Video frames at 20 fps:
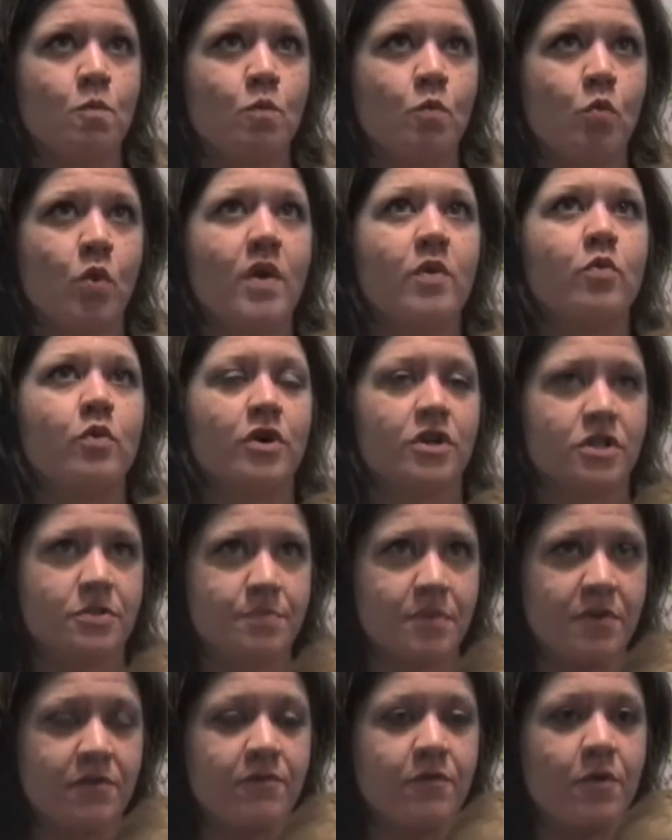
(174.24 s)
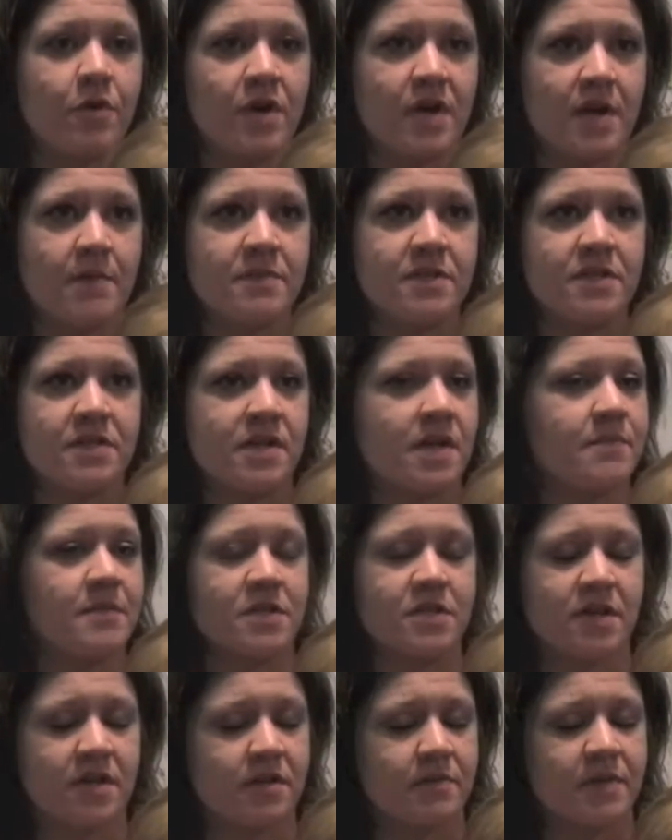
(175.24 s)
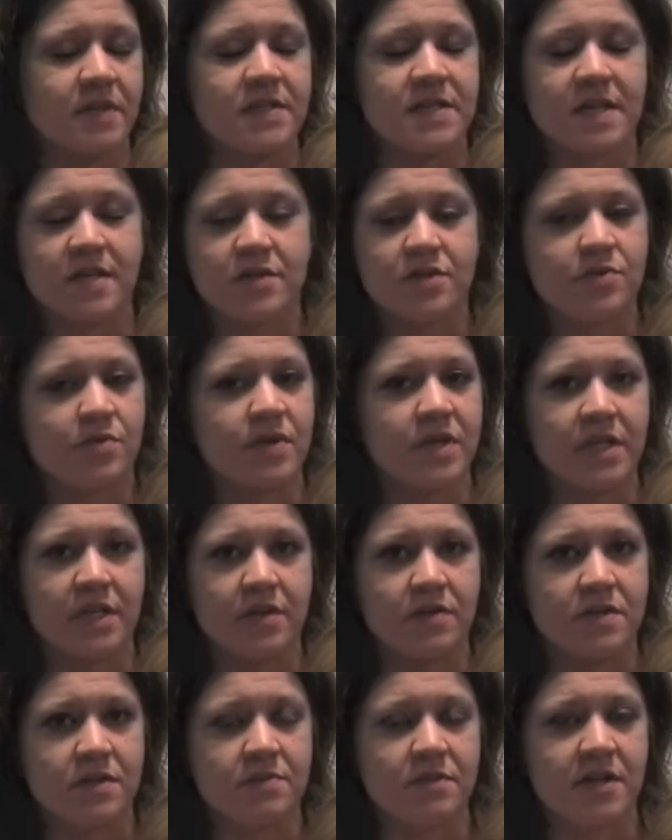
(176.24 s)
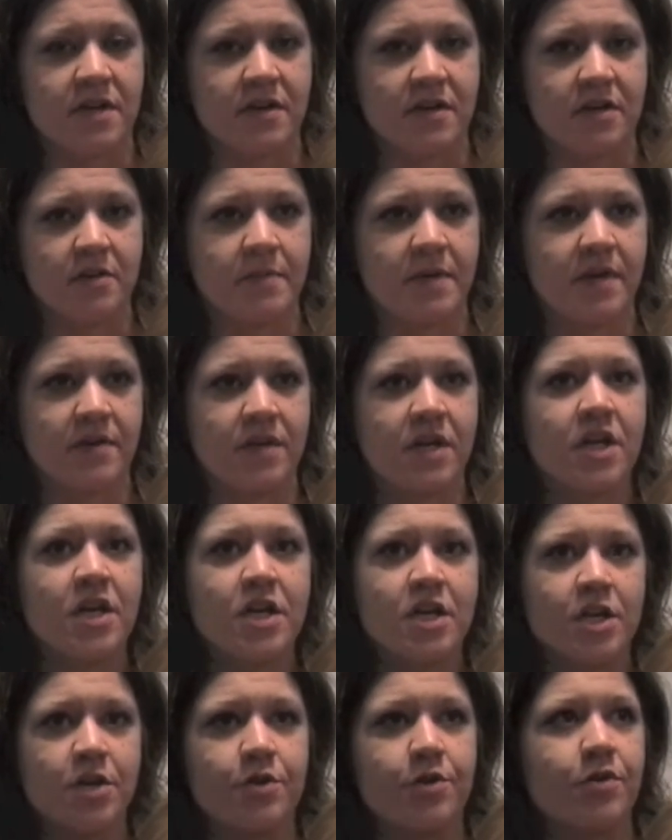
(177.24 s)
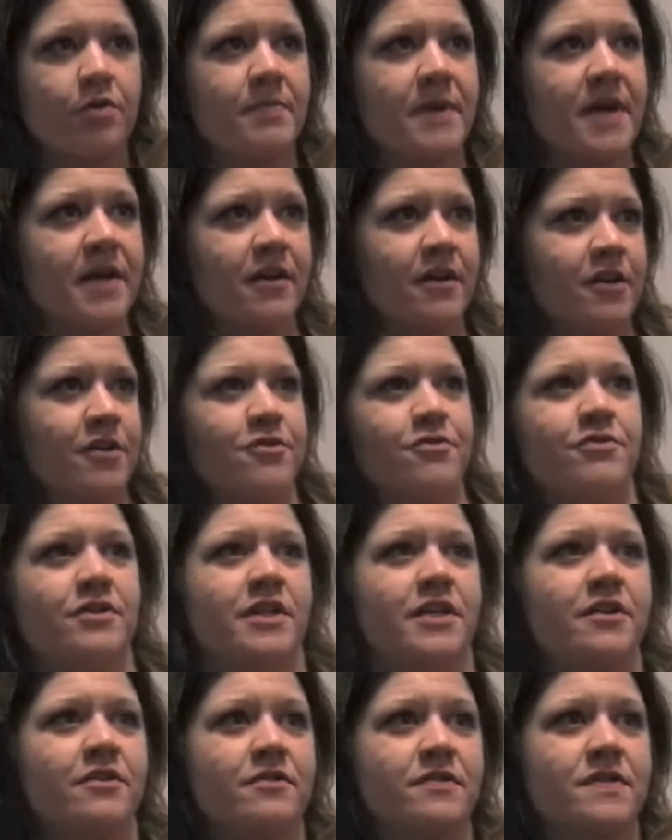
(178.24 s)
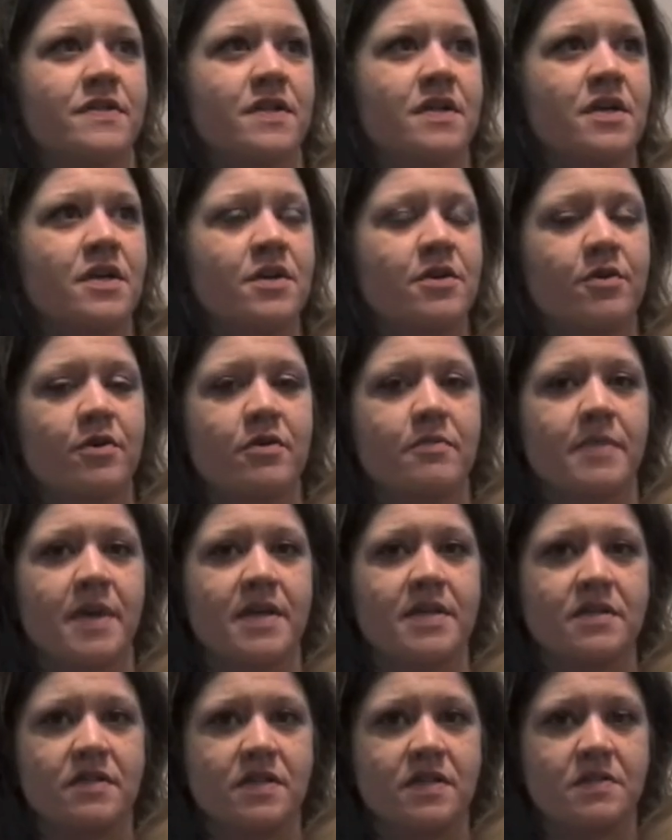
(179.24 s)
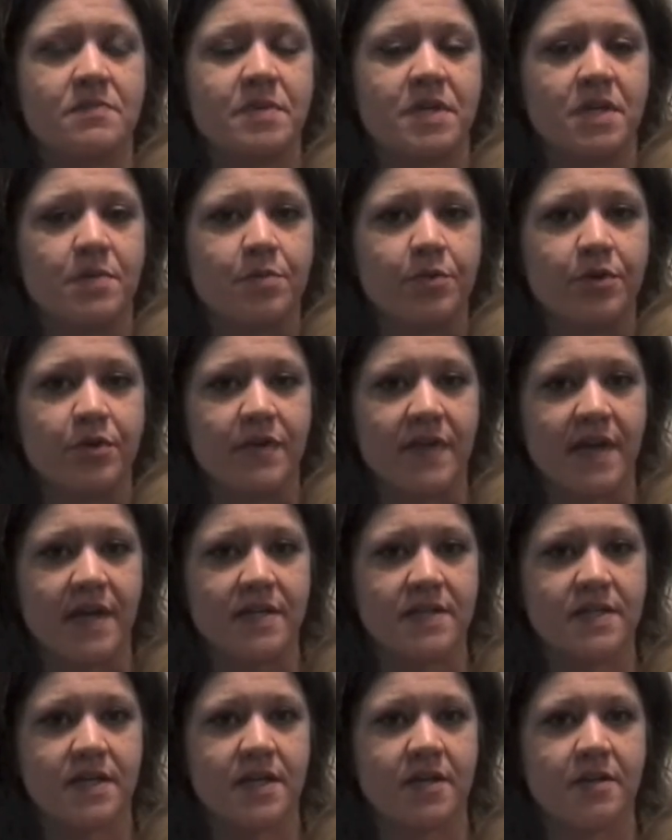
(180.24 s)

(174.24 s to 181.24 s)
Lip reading: what worked before. And I'm not talking about 10, 20 years. I'm talking about, you know, going back 100 years, going back to these people that,